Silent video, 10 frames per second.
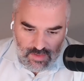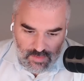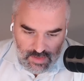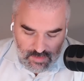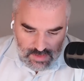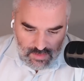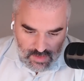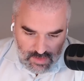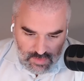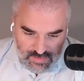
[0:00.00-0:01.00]
when there was no
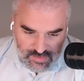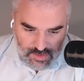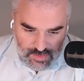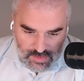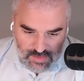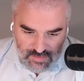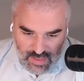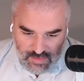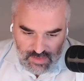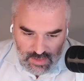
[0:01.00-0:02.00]
other way for Jews to
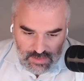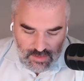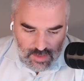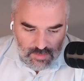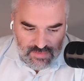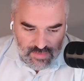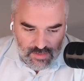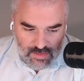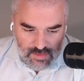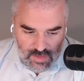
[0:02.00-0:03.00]
survive in the Eastern Hemisphere
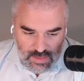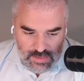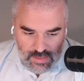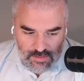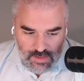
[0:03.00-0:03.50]
in the 20th century.